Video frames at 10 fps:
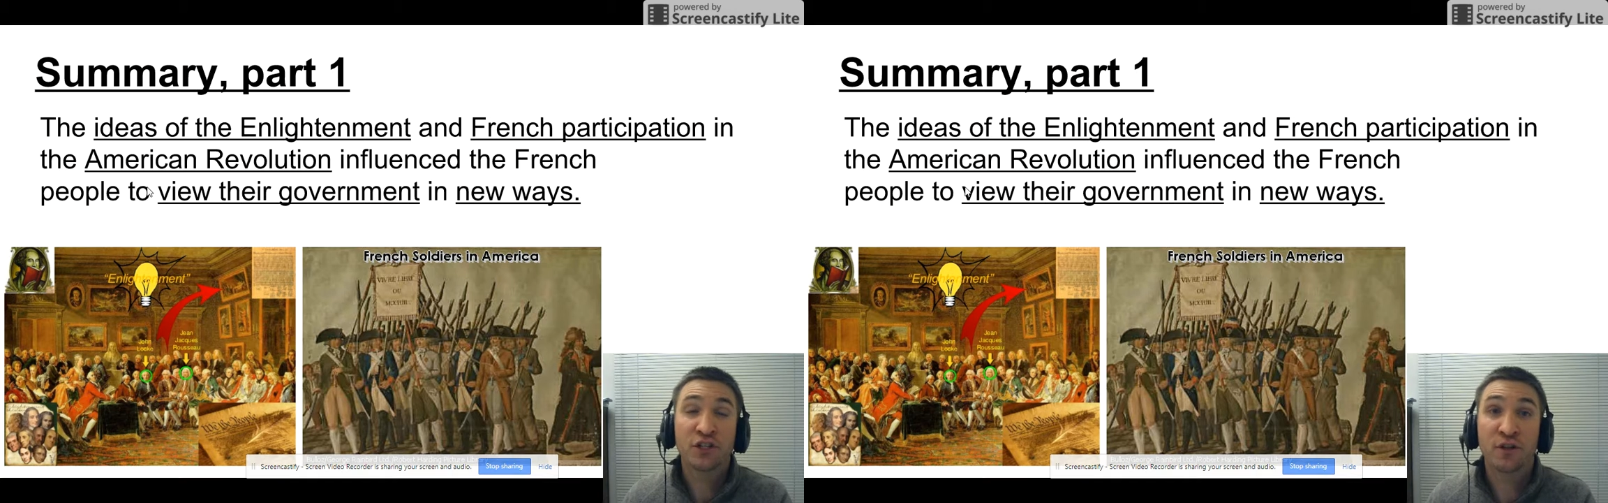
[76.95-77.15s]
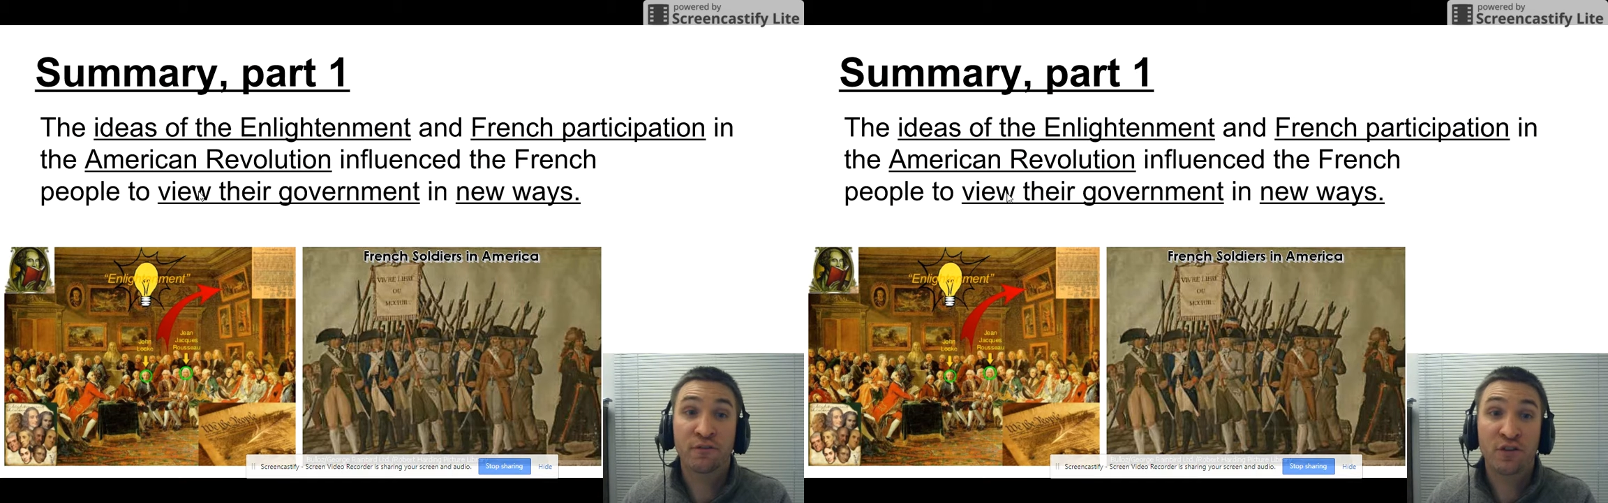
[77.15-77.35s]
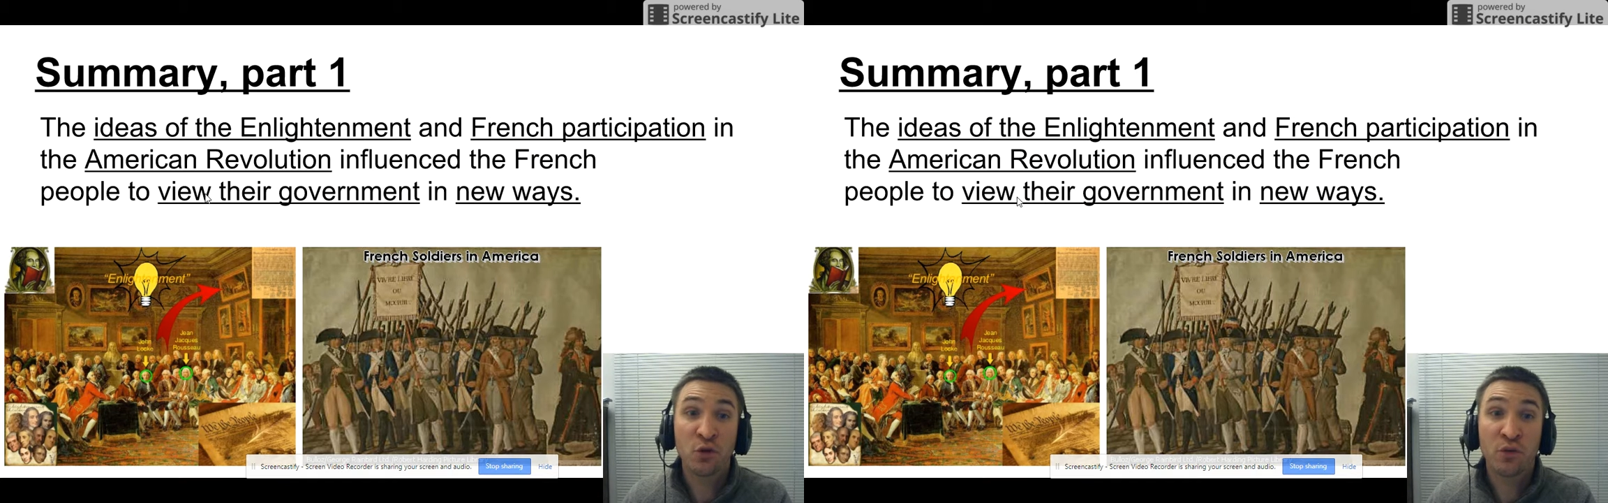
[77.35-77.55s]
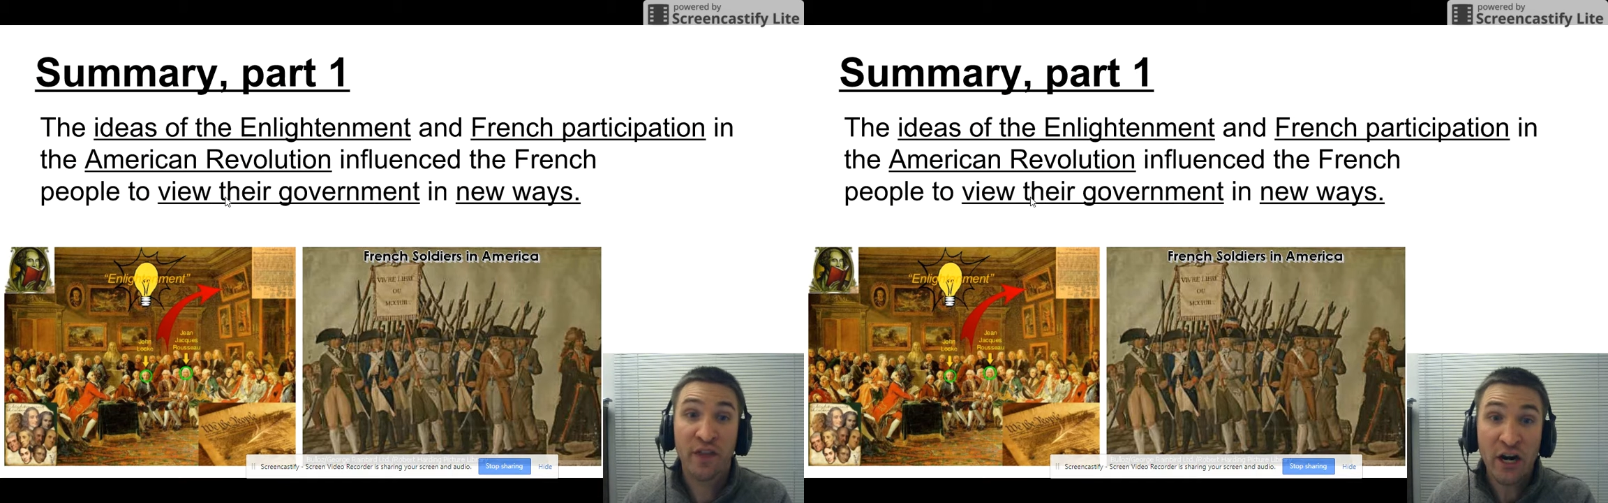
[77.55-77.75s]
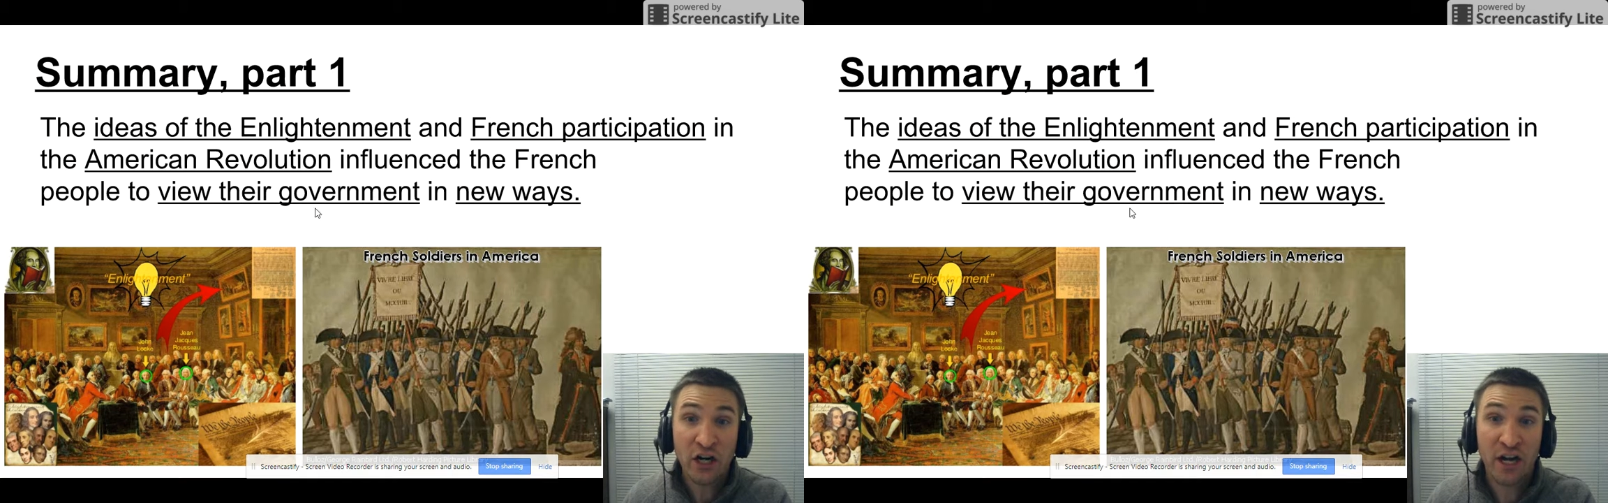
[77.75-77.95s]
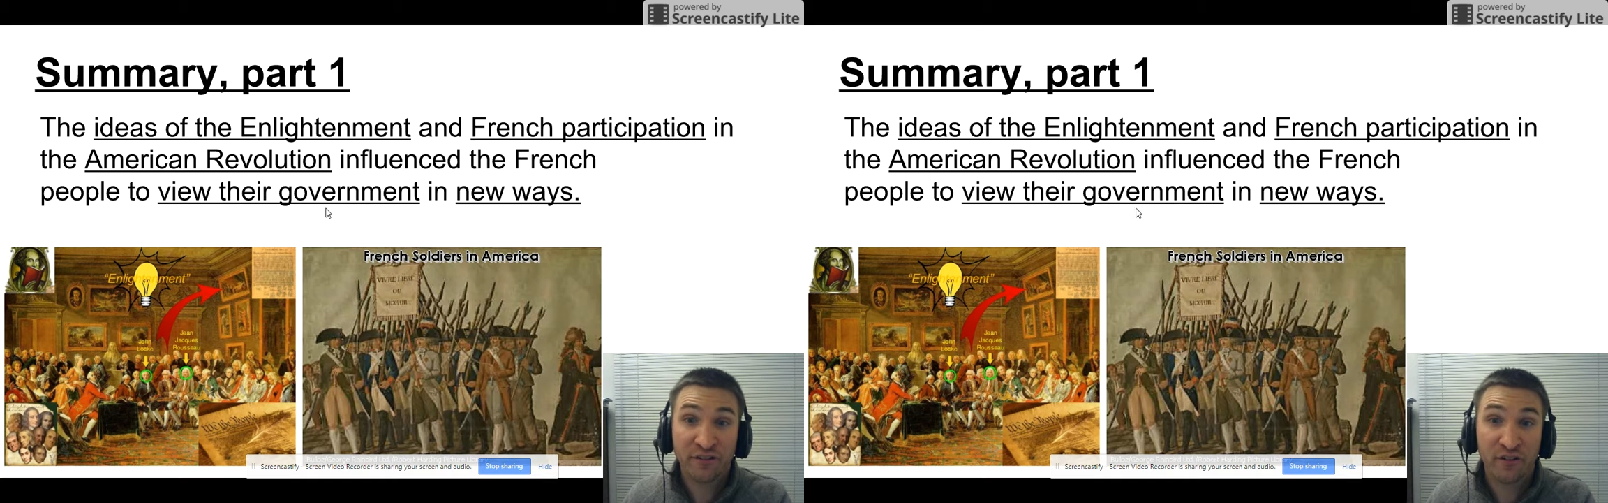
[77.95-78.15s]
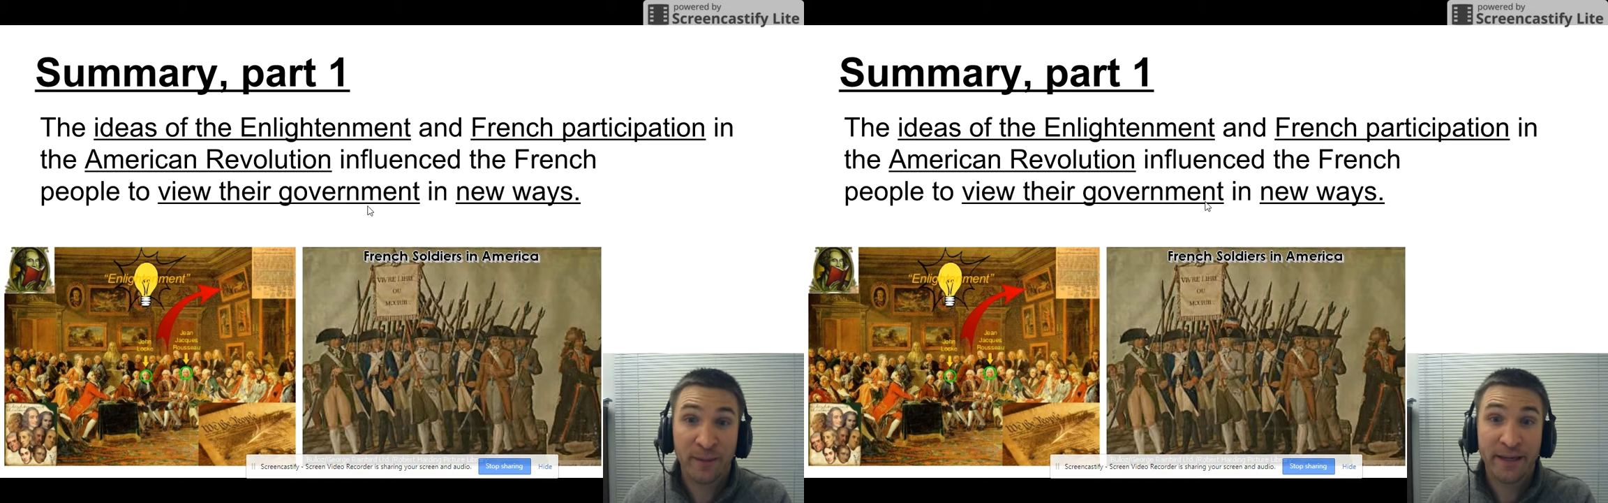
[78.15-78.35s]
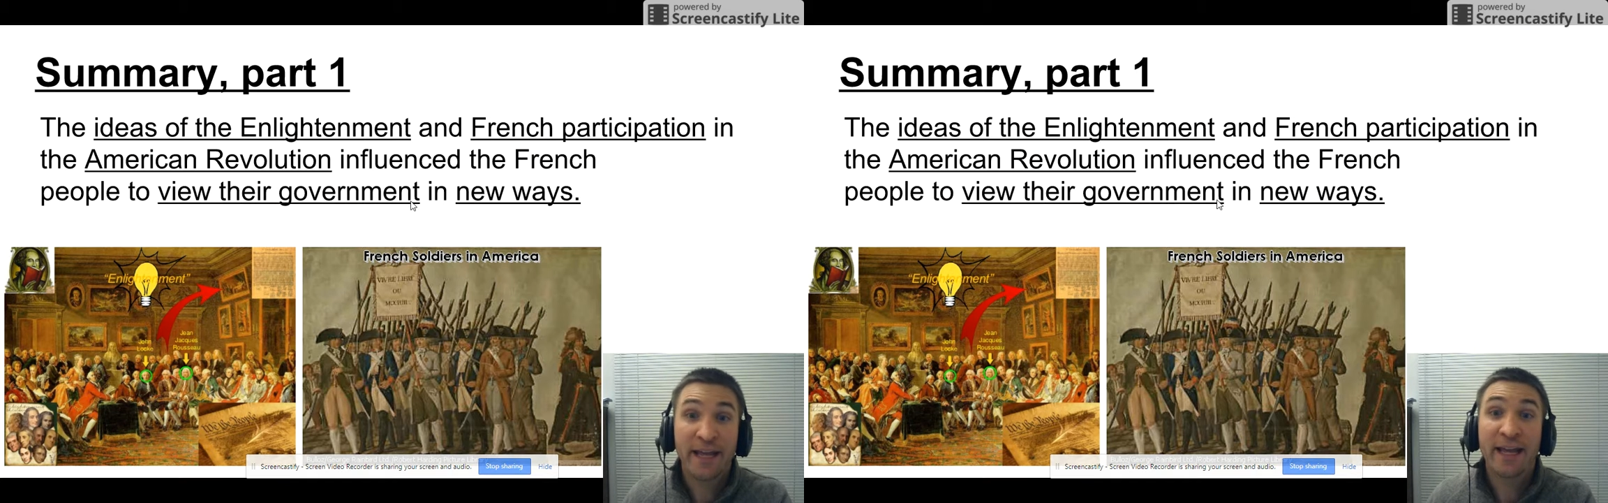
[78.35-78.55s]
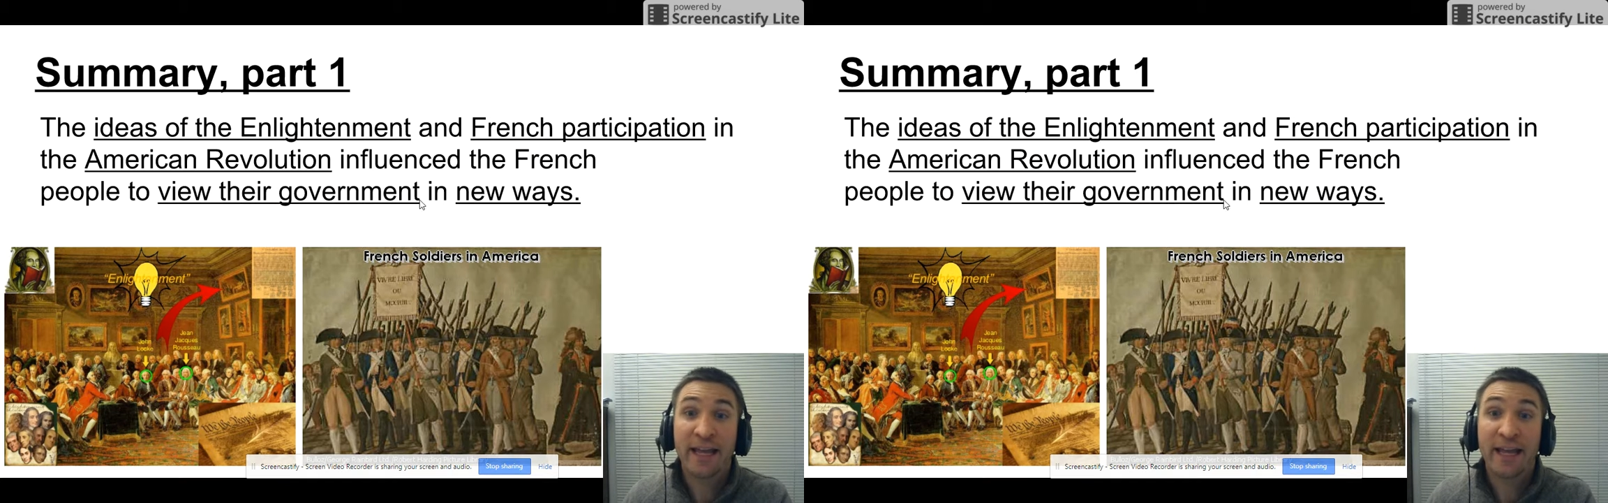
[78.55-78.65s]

to view their government